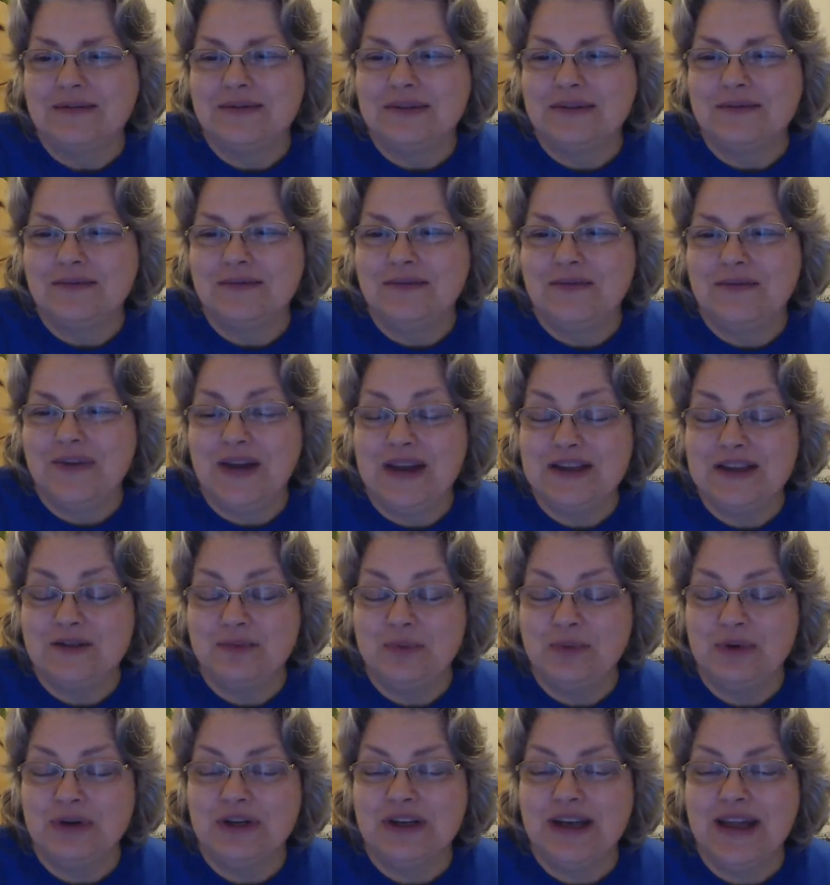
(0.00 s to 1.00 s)
Facebook
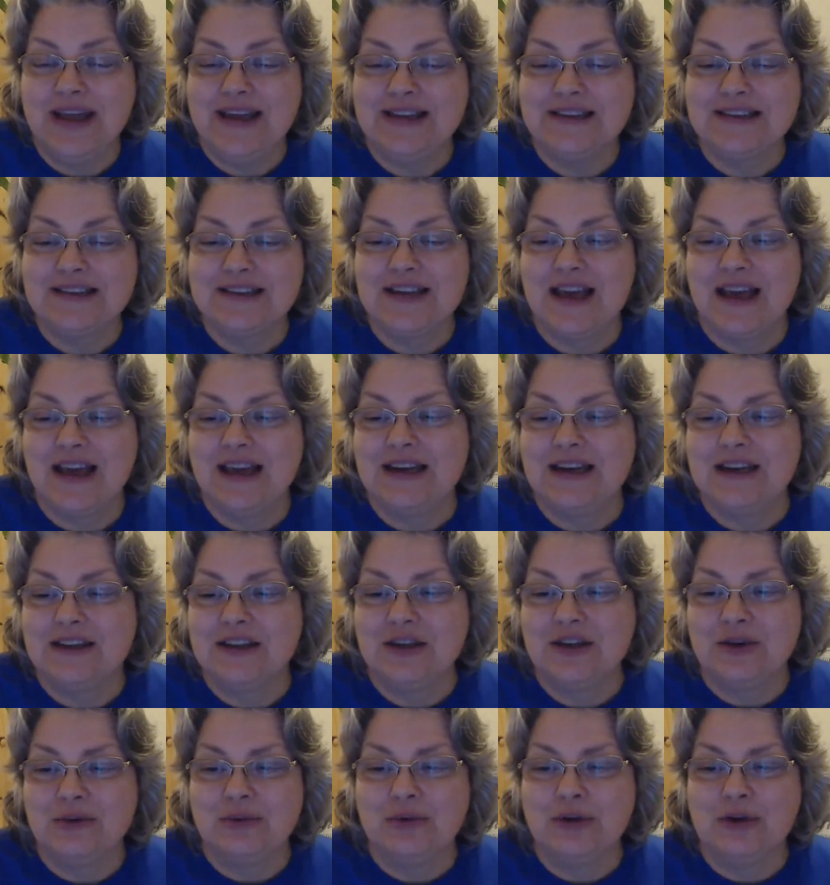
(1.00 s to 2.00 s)
last night in the
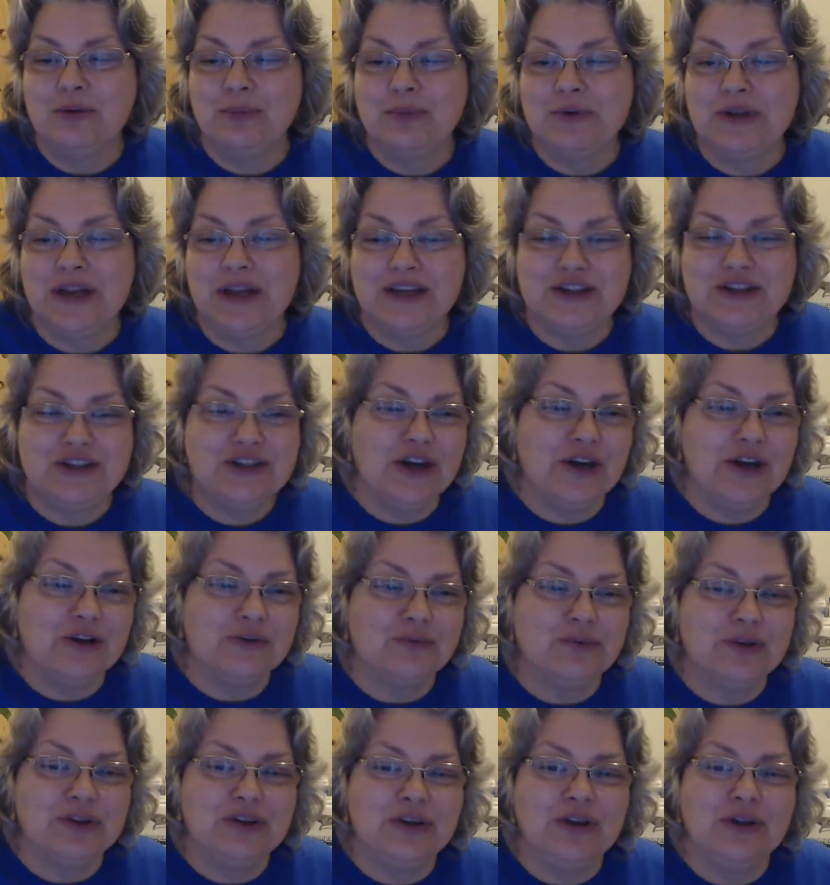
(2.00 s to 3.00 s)
group, and I shared with
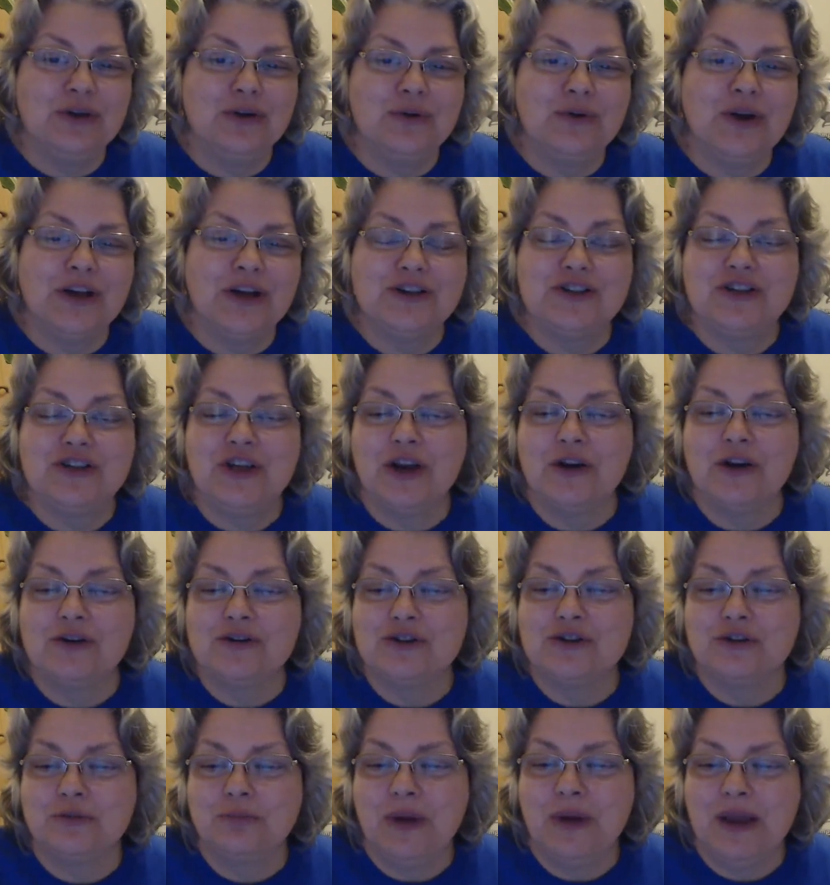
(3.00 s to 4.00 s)
you. I shared your
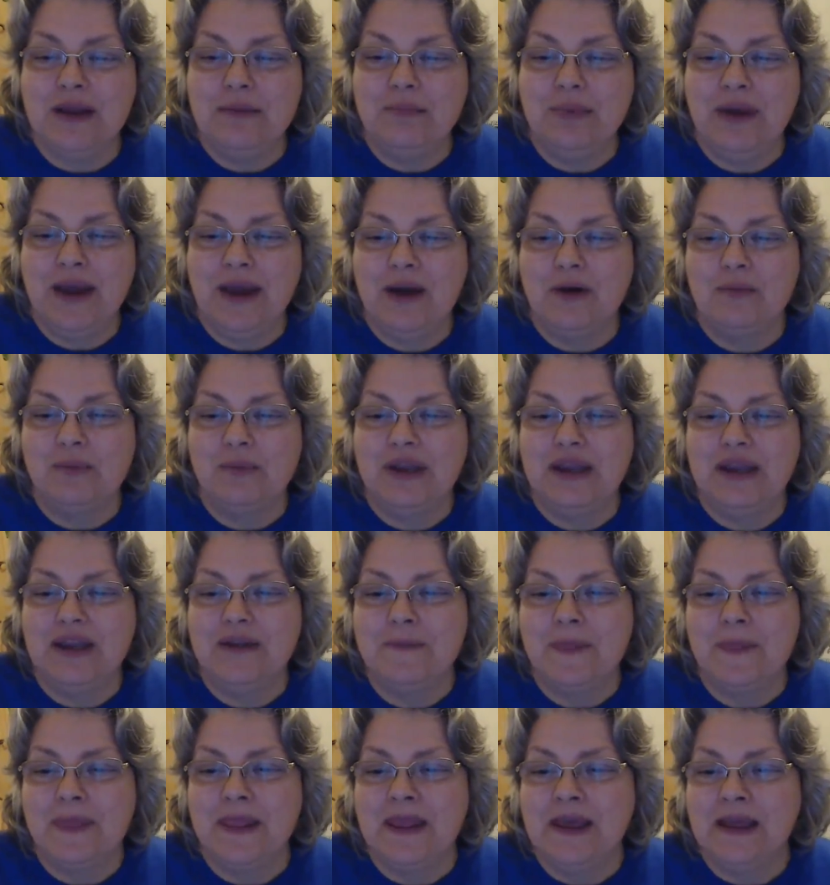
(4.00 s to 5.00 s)
PayPal me
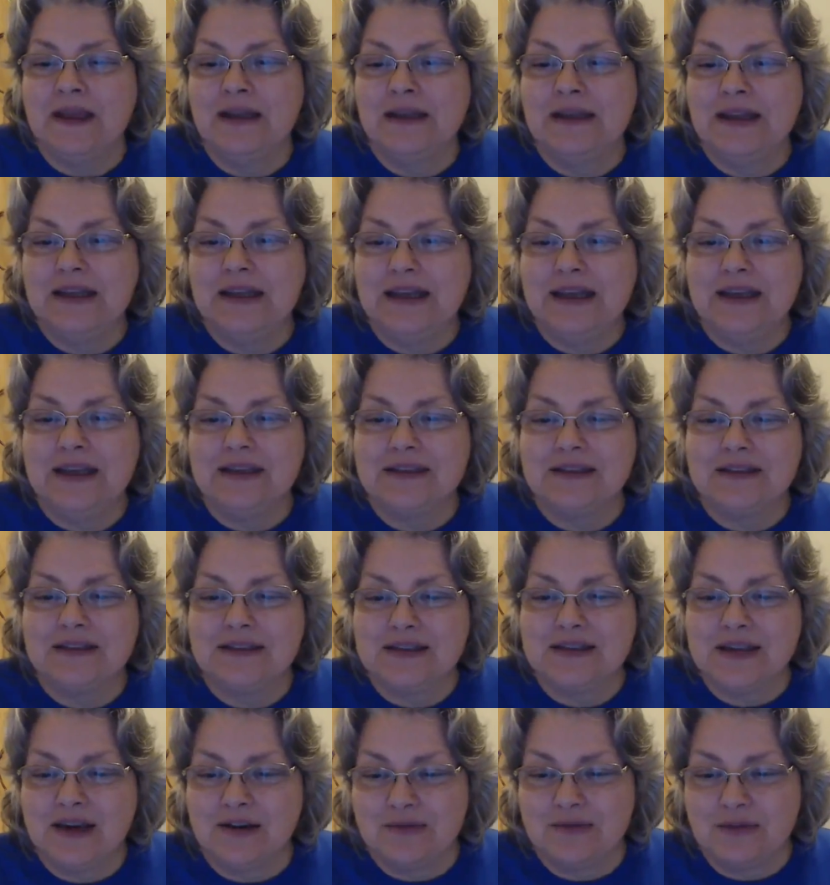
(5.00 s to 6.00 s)
link
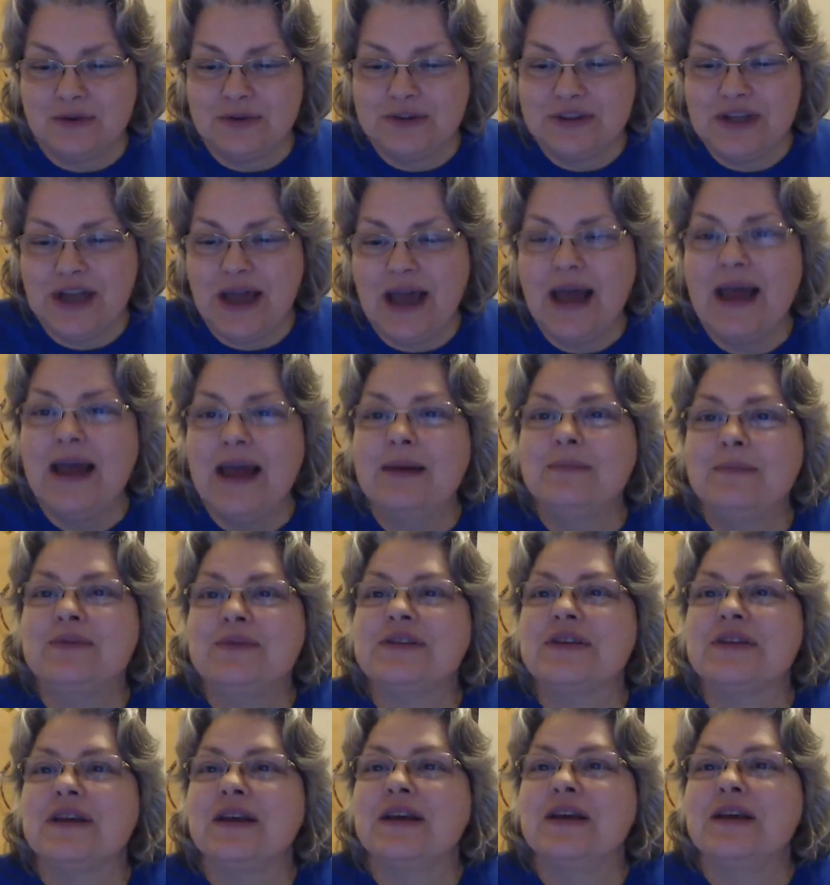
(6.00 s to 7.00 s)
several times,
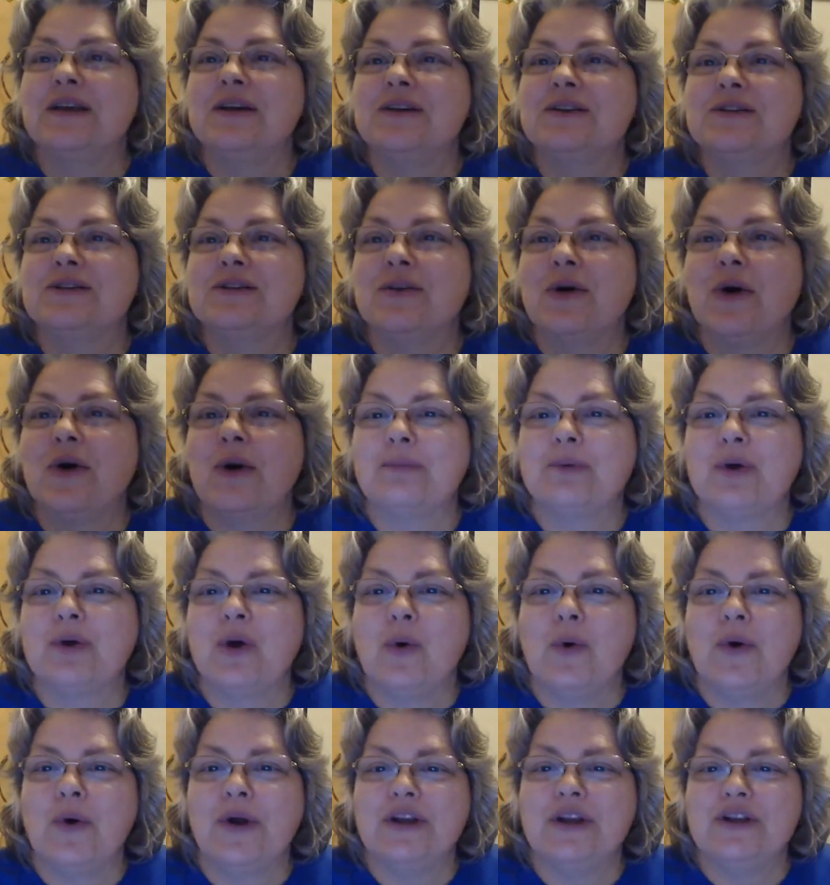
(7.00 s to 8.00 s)
so I'm
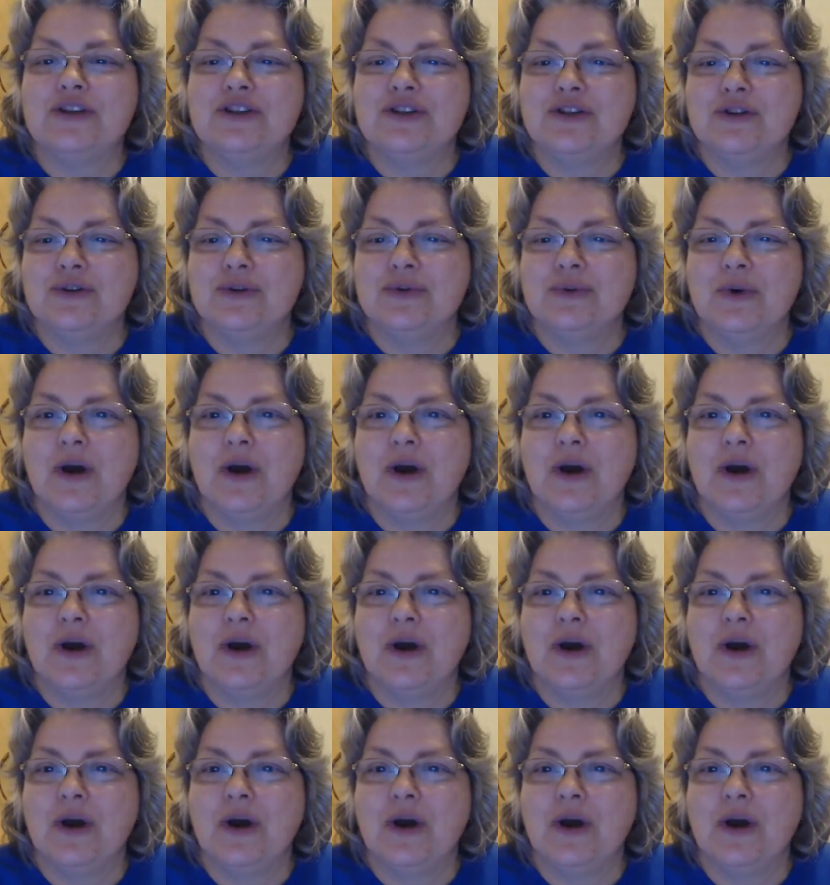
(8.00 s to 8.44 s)
going to